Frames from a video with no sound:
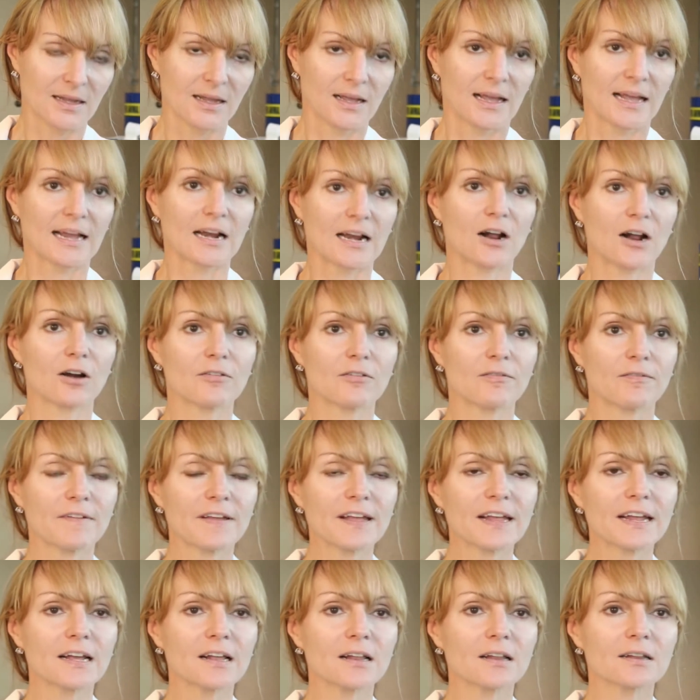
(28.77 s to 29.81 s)
In our
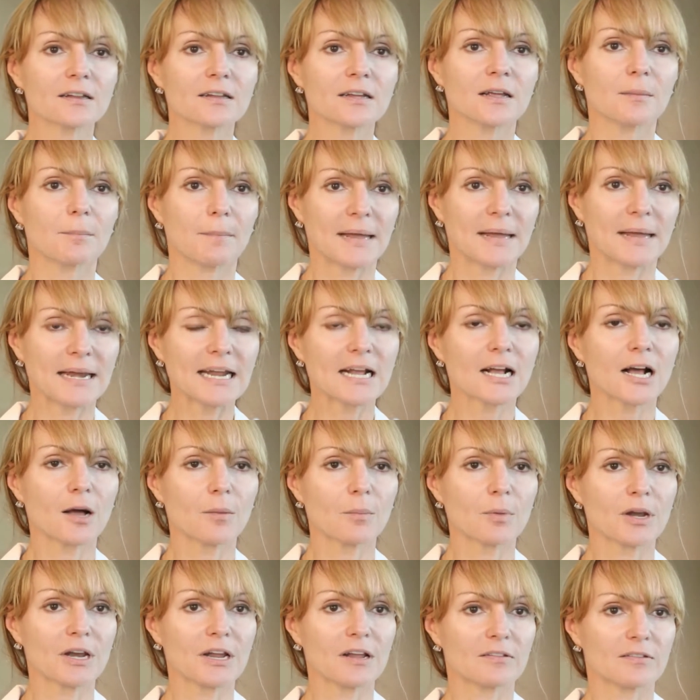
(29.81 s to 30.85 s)
field, many
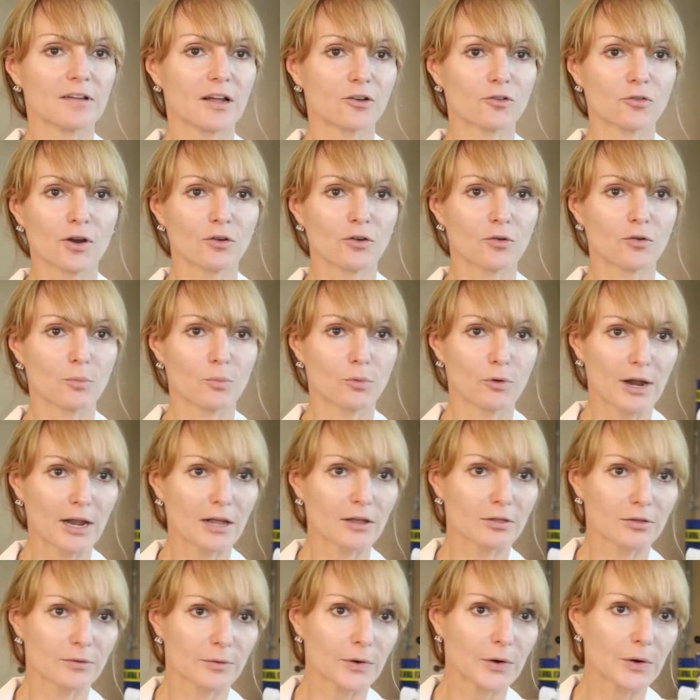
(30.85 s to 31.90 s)
companies are trying to break
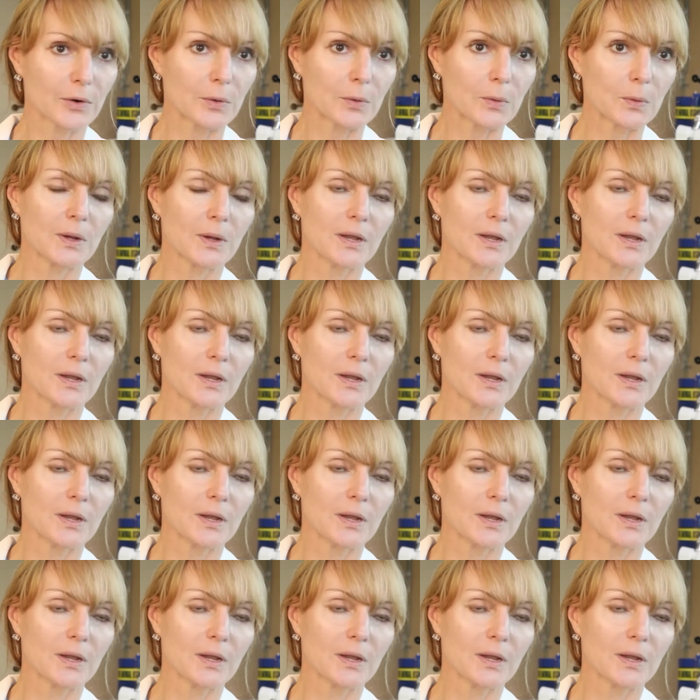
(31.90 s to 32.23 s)
through.